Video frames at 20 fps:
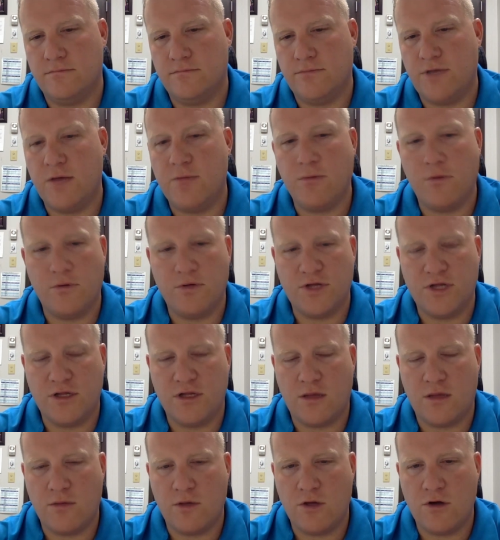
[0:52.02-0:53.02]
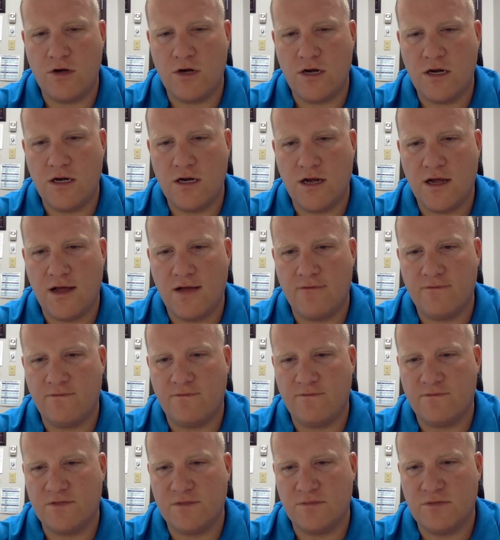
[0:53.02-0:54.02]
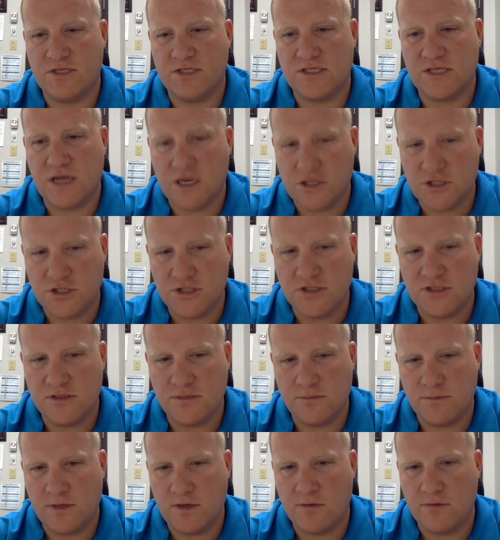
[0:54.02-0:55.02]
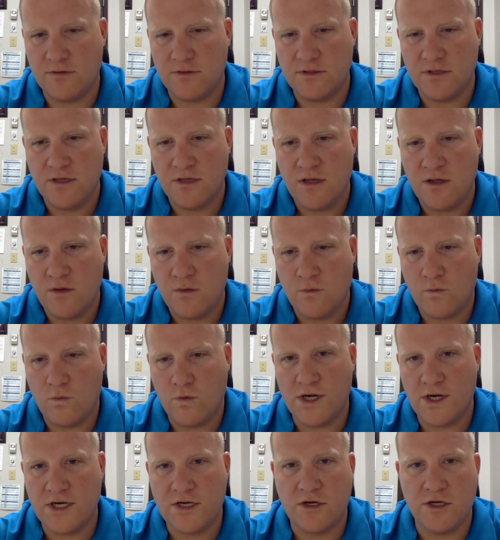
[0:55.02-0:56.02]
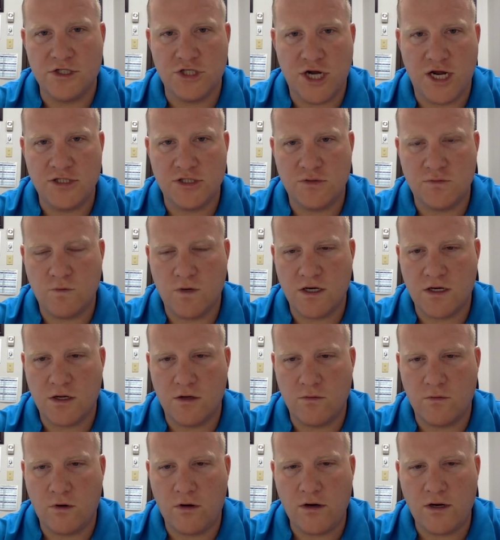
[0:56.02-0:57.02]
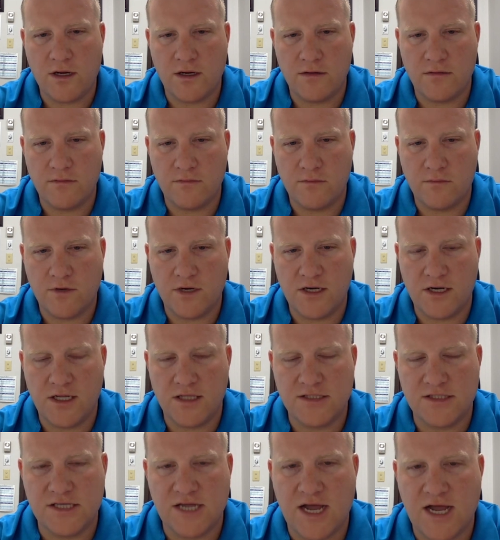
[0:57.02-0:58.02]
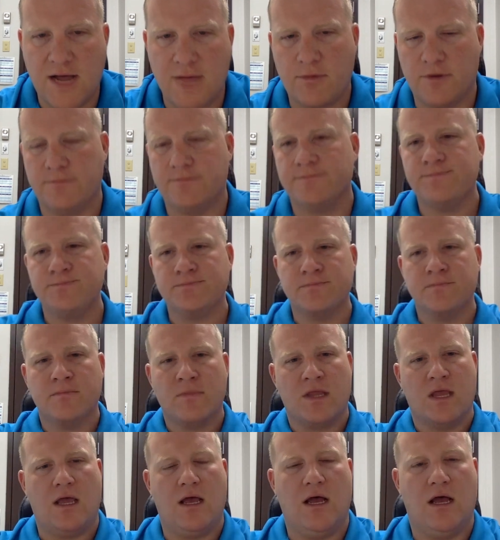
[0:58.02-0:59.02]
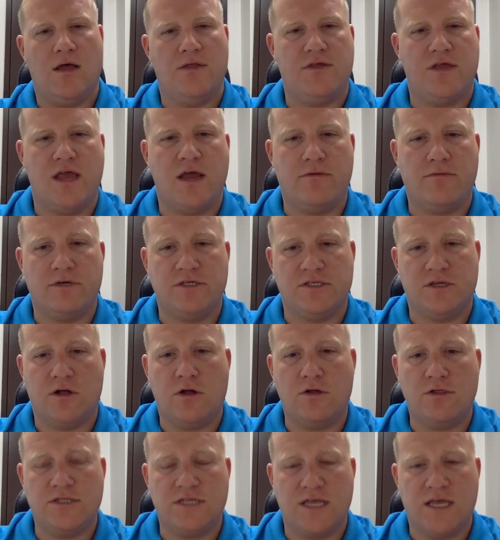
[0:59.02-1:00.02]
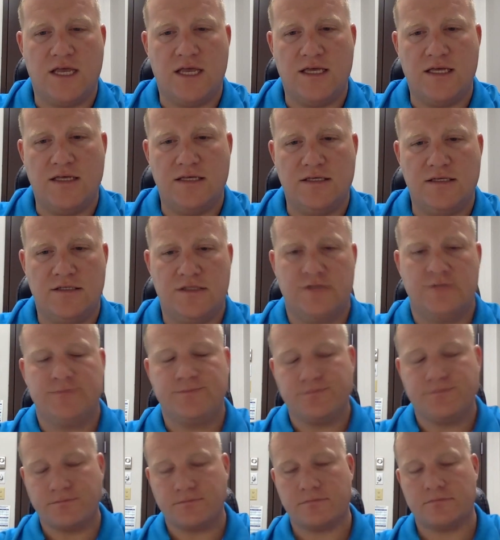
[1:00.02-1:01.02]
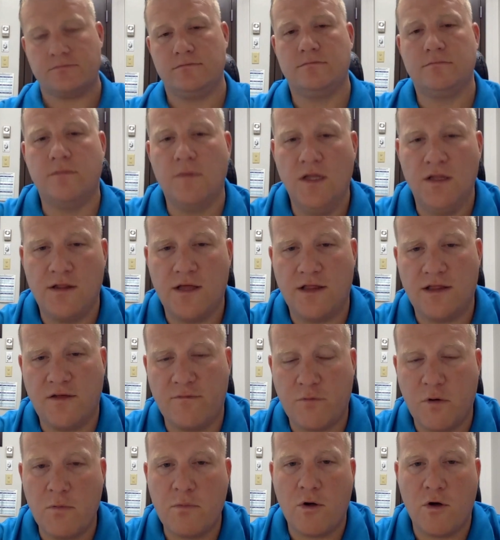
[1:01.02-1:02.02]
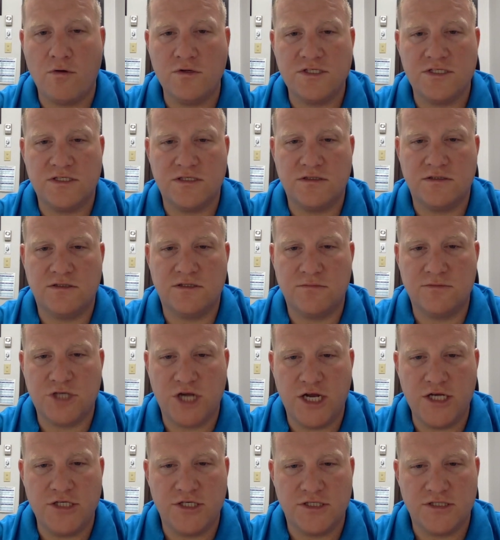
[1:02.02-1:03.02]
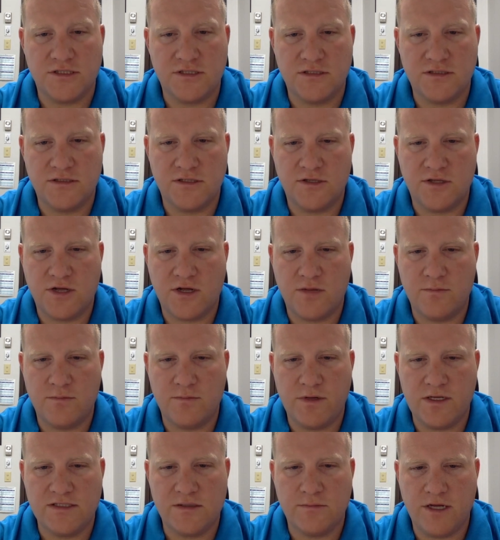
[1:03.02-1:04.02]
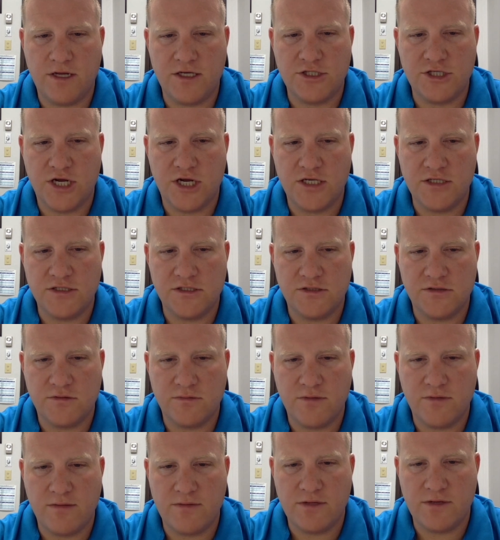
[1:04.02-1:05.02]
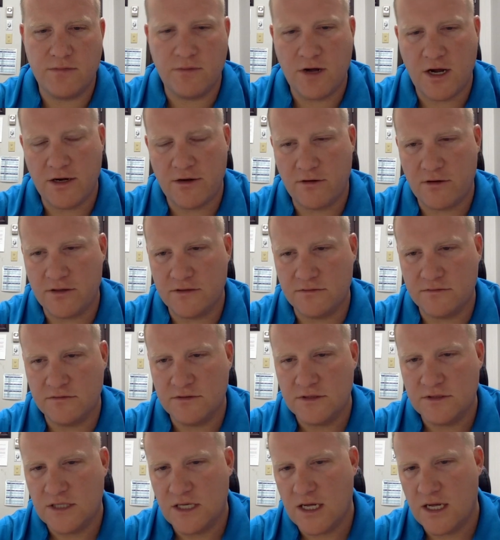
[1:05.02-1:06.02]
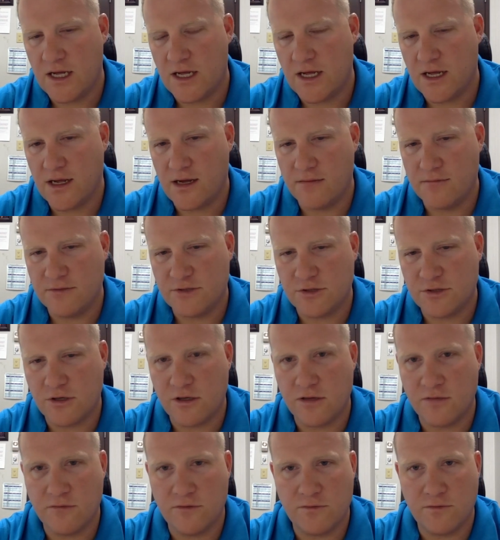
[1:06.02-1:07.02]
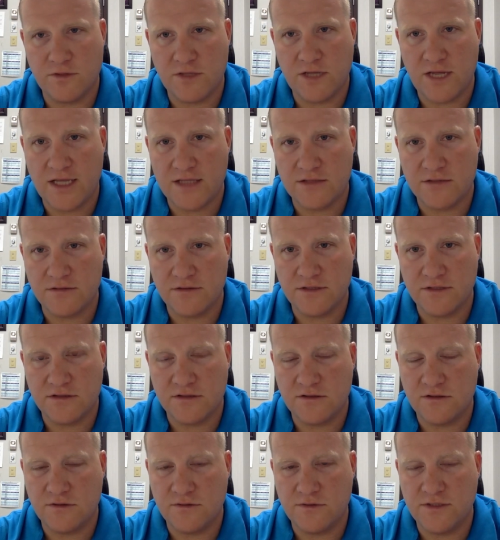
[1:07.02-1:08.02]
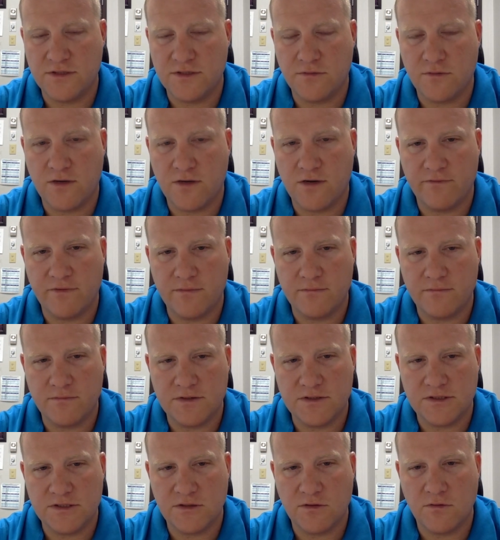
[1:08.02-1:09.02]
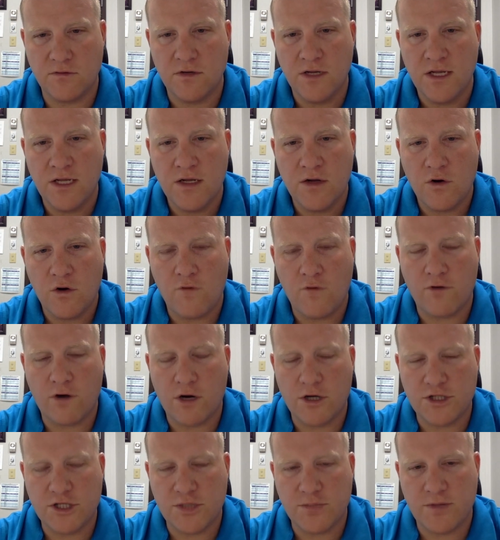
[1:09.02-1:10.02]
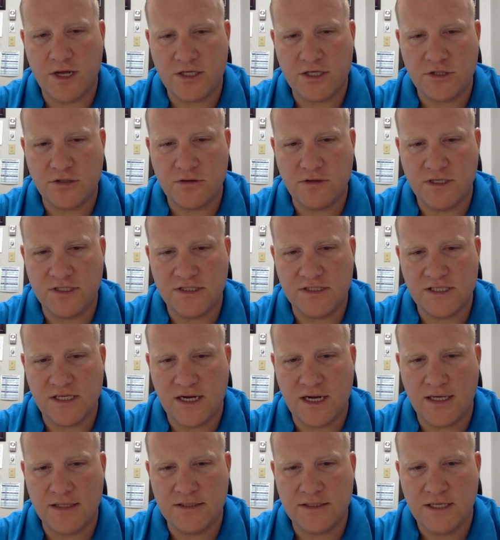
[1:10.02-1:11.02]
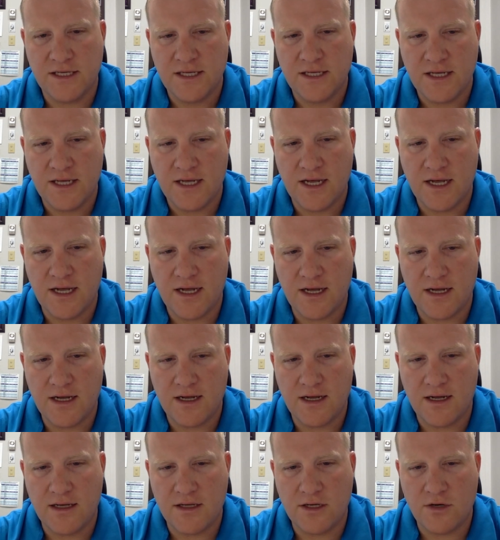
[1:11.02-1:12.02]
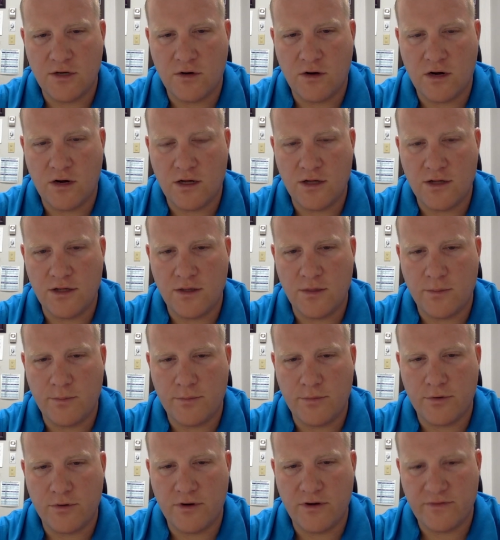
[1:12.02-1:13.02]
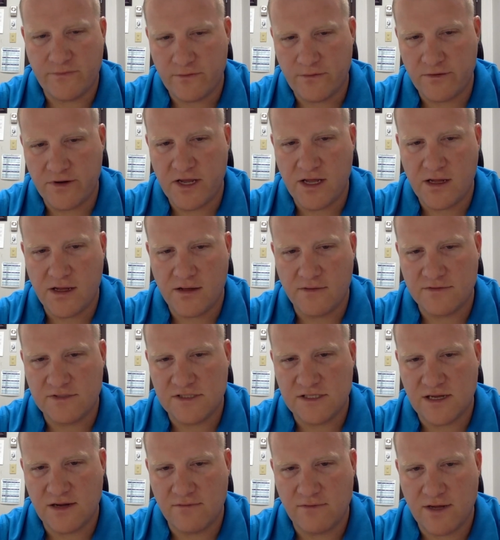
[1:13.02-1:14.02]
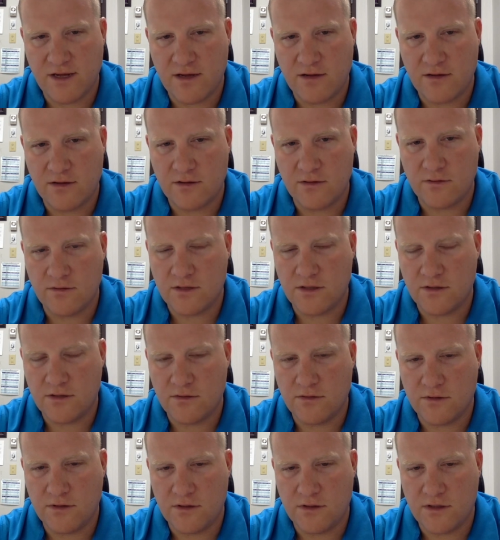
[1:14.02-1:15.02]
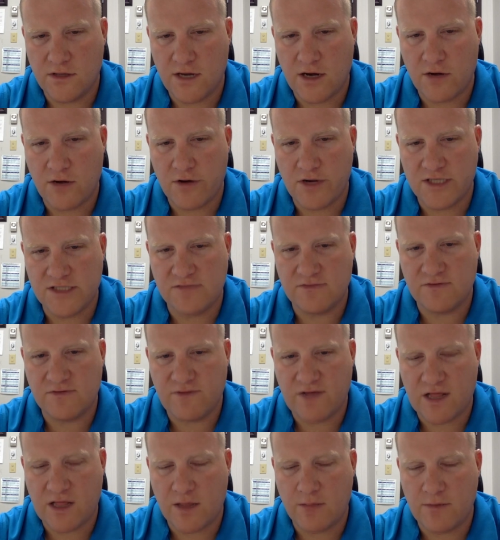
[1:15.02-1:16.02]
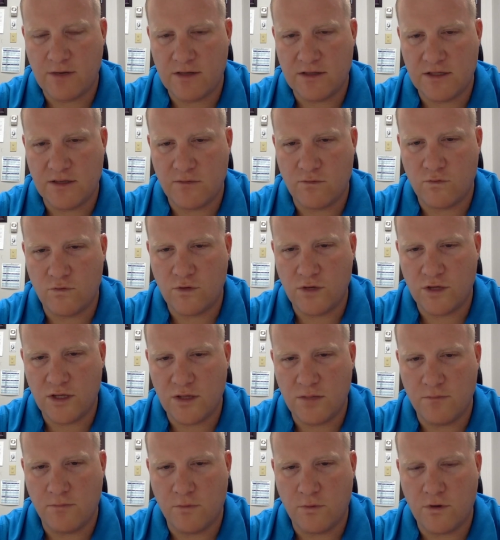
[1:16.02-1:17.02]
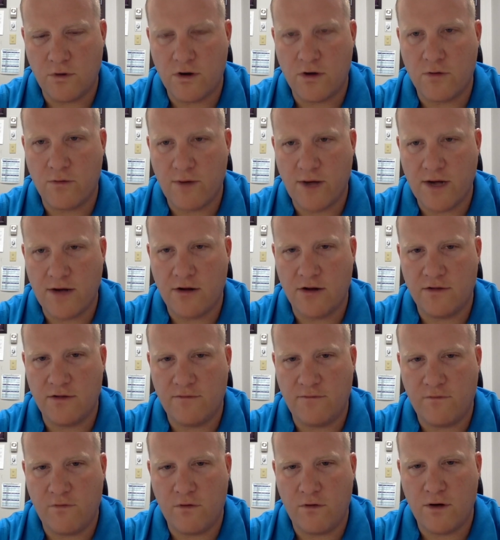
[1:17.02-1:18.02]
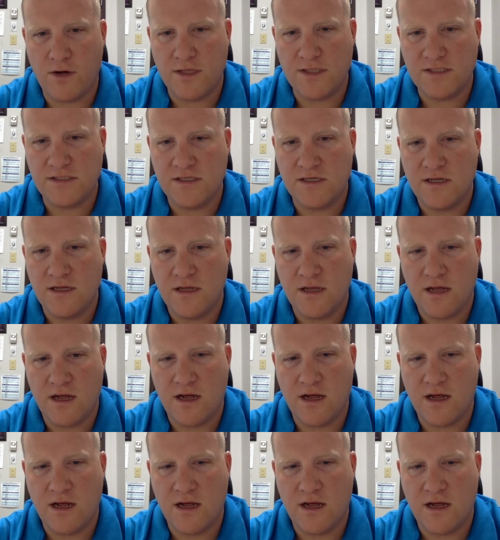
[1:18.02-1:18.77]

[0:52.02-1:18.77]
people within the community to have some discussions about what could change and what could work and what needs to happen. The end result is that they've proposed some changes, and so they could be big changes or maybe they're minor, and I'm struggling with what the answer is to either one of them. And so overarching picture is that on the periphery of Slave Lake, on the in the areas of development that really border right on the forest,